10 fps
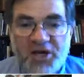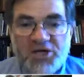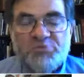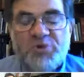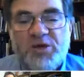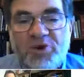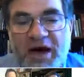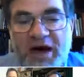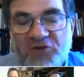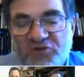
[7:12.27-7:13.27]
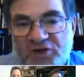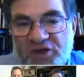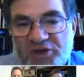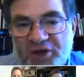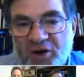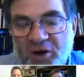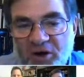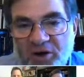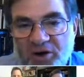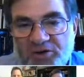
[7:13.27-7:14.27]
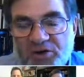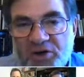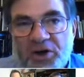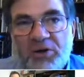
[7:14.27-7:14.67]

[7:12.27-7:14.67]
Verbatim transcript: It is. People have to feel they're heard,